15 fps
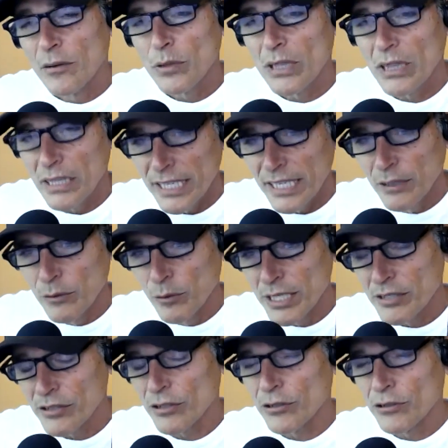with leading
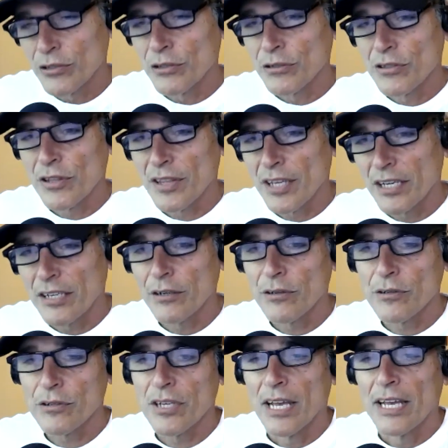researchers,
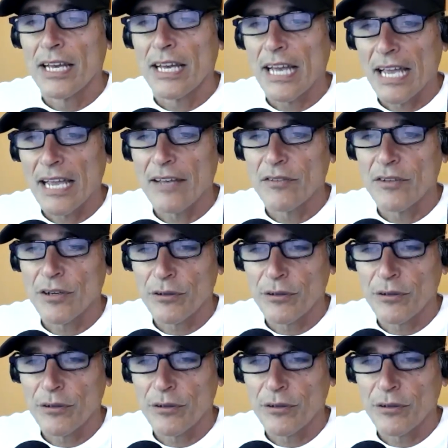thinkers, and their